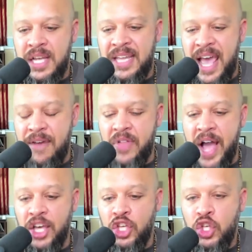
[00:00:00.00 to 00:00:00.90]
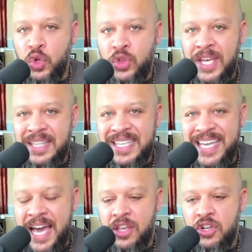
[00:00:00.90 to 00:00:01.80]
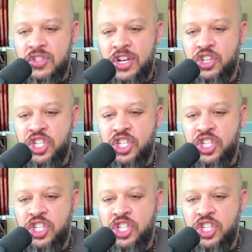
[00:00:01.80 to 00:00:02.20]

they have like youth get-togethers that are